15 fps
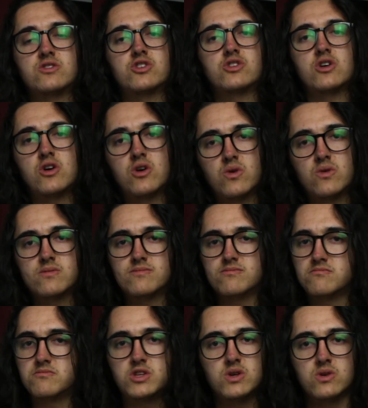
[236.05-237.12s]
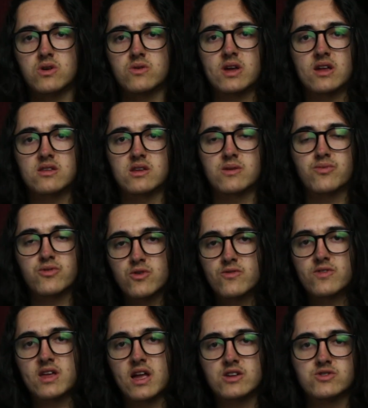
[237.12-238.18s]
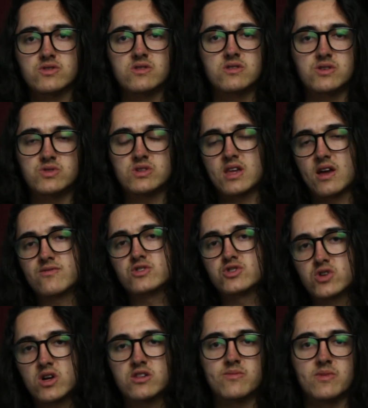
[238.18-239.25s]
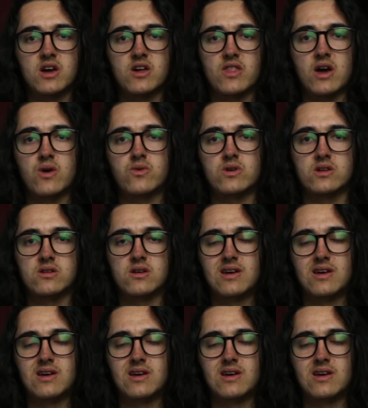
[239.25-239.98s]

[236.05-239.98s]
so you don't get any proof that I drew it, you just have to trust me on that one.